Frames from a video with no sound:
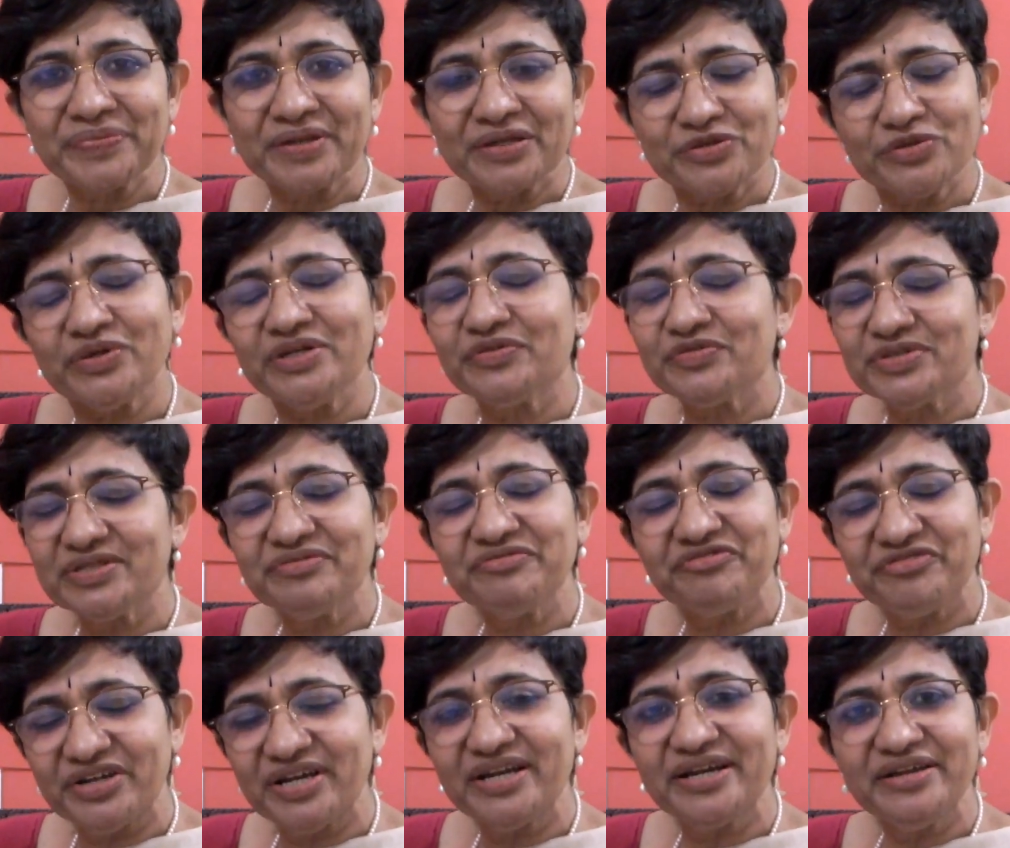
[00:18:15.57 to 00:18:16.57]
So it was a
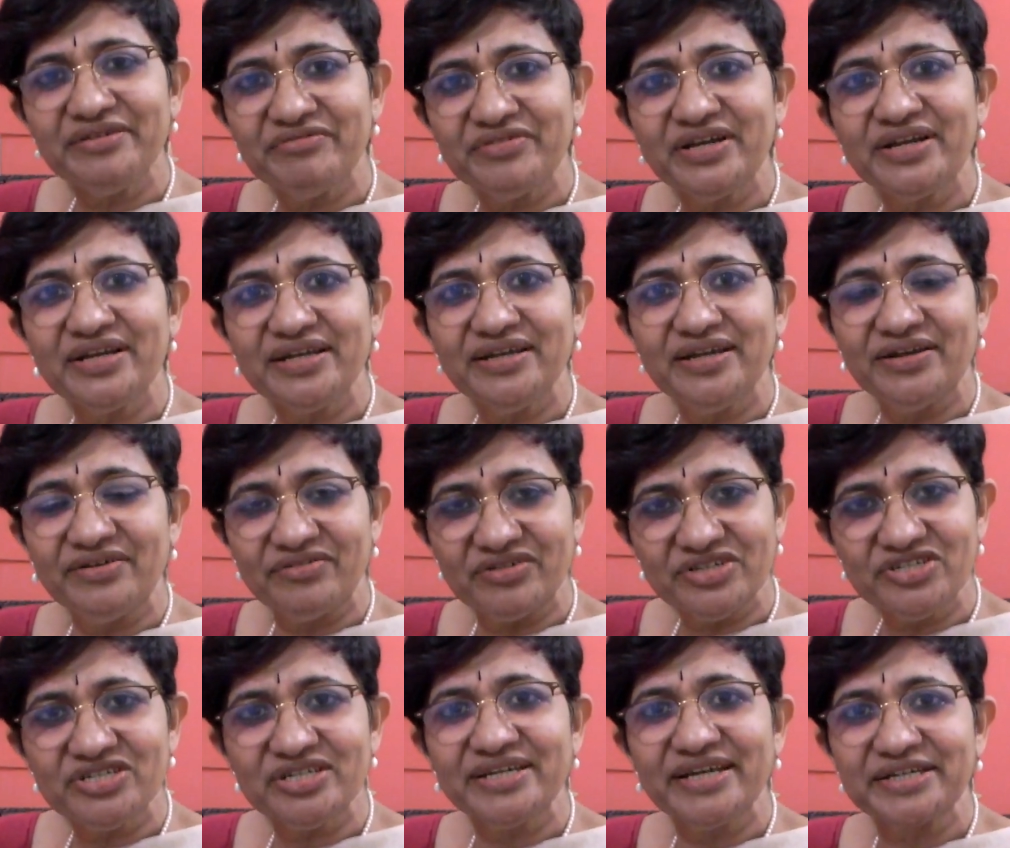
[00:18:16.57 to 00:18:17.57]
very, very
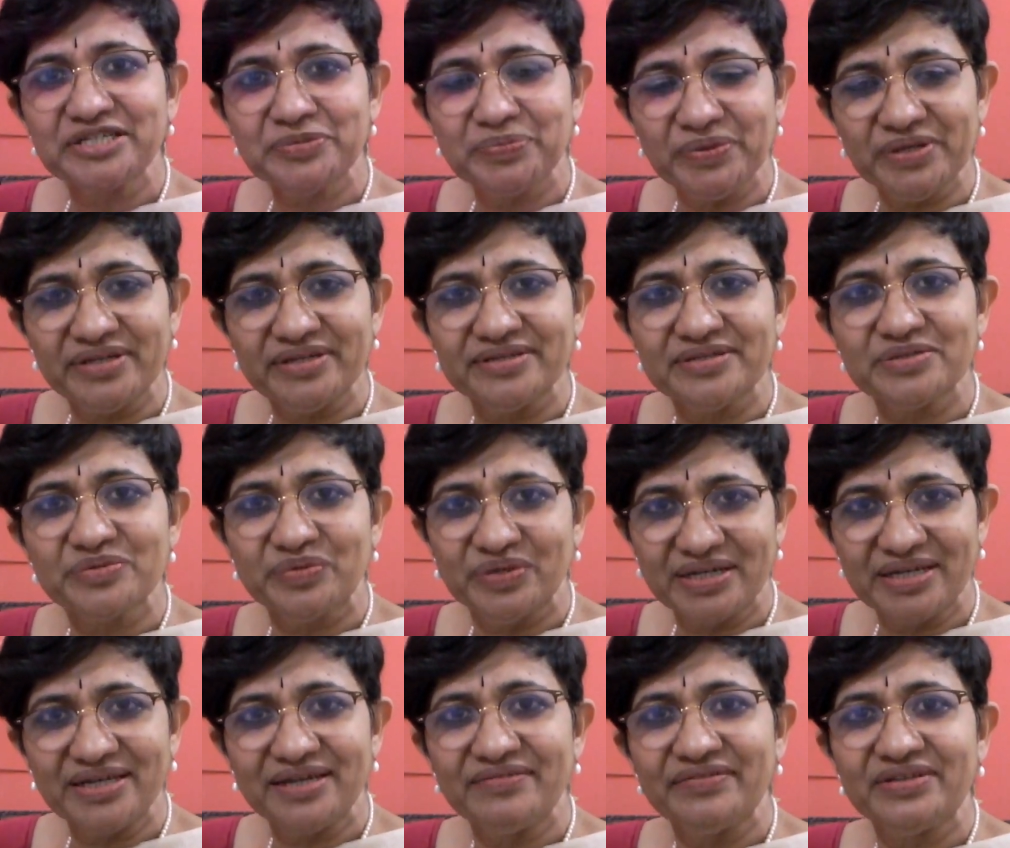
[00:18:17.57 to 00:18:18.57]
enriching experience
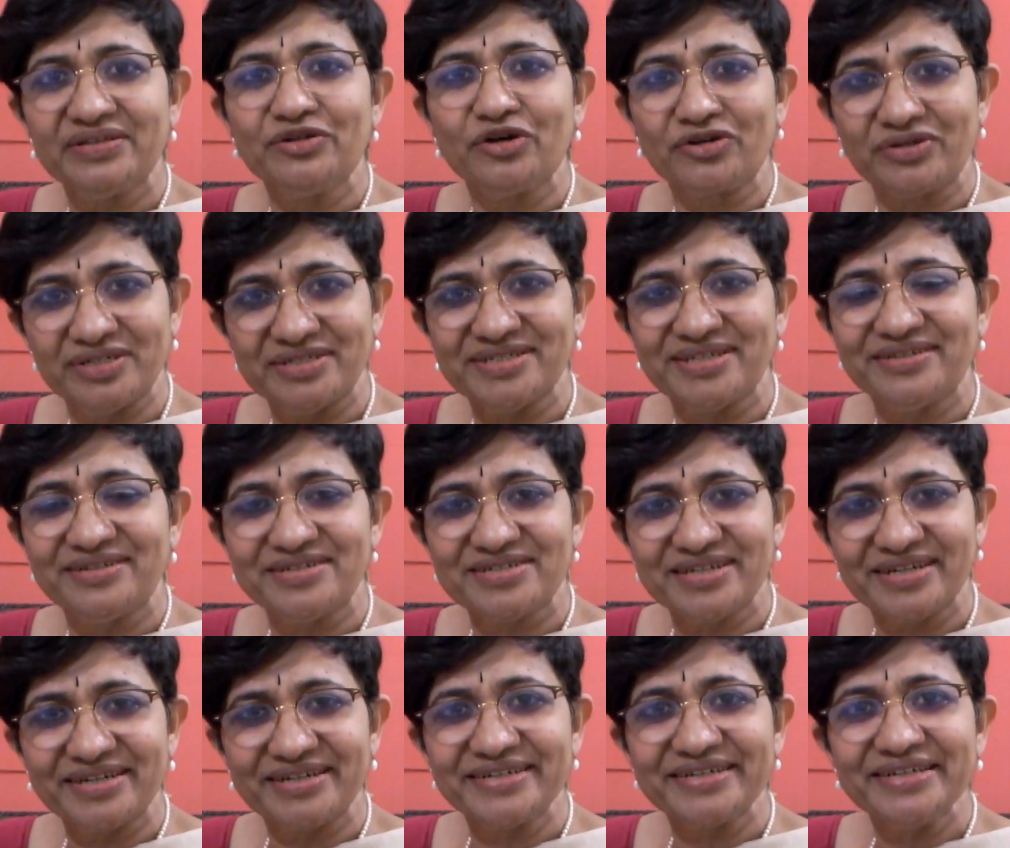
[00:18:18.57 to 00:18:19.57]
working with Dr.
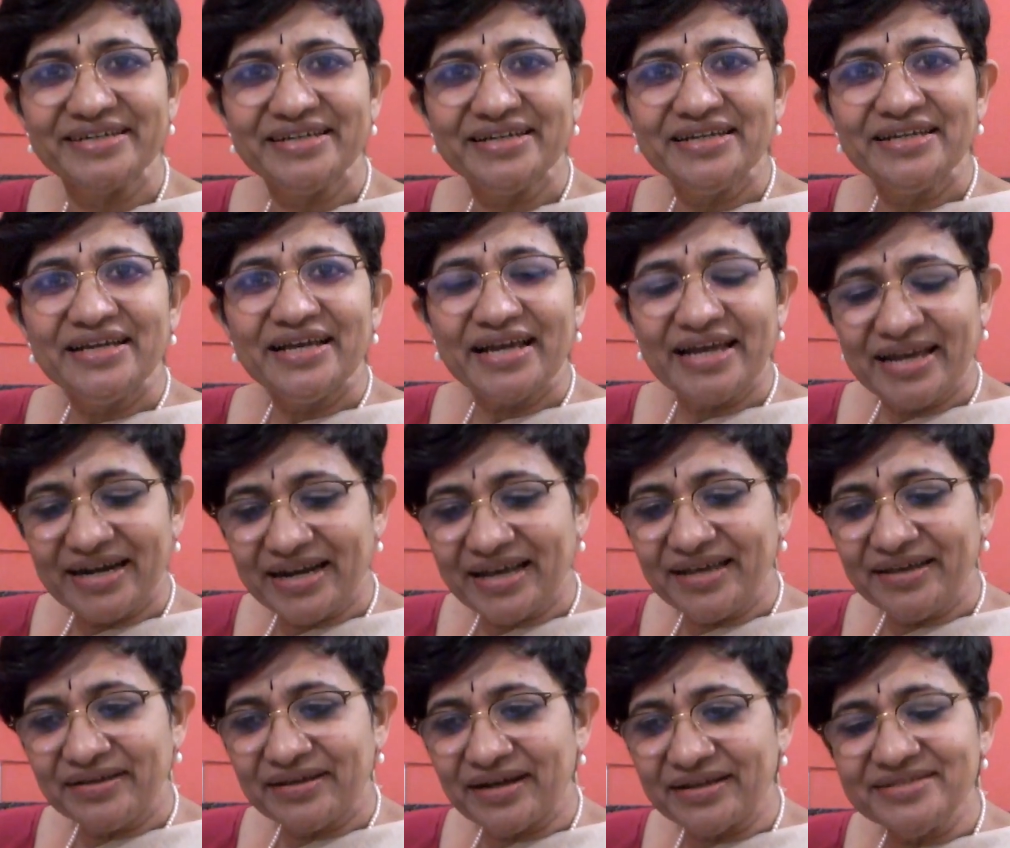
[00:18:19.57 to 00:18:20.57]
Chandrasekhar, and
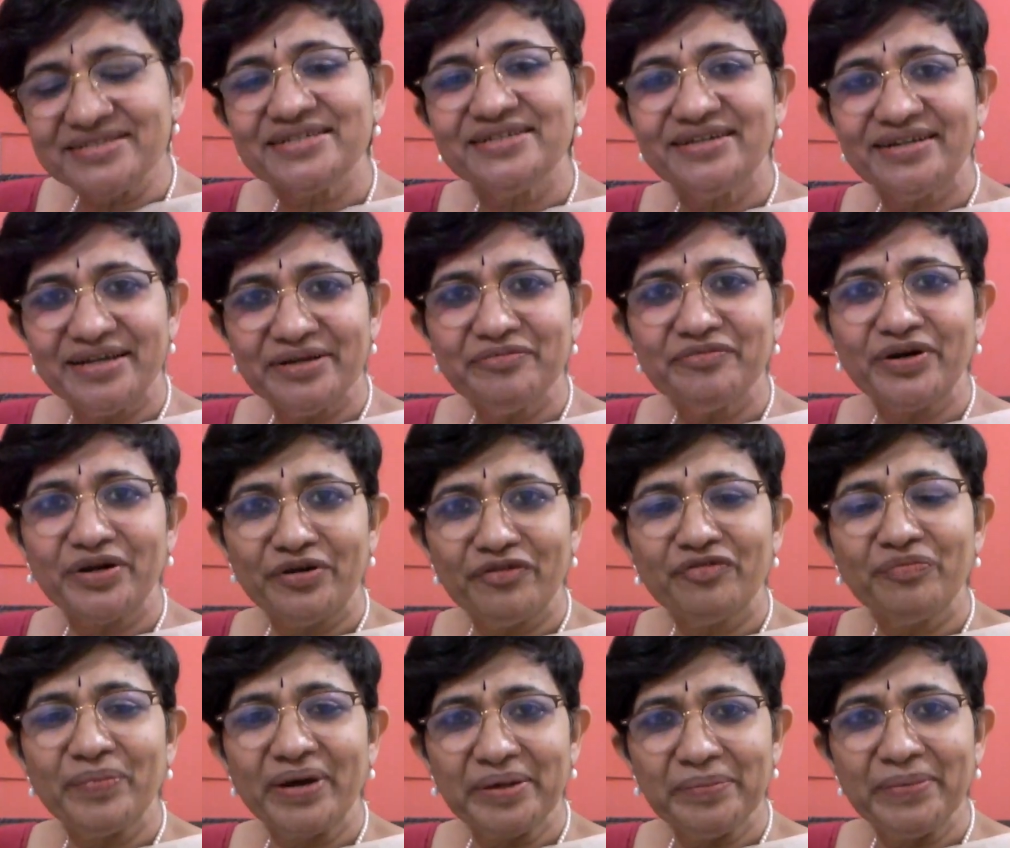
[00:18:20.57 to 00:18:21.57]
I consider him one
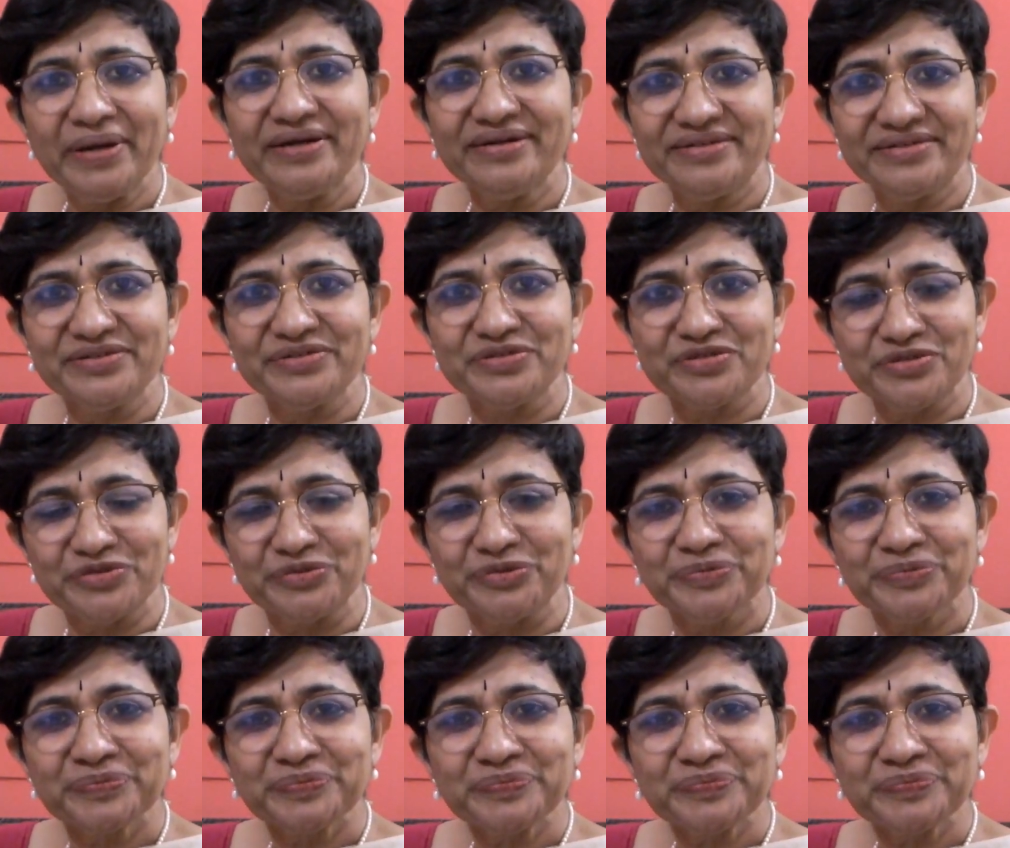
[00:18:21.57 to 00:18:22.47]
of my mentors too.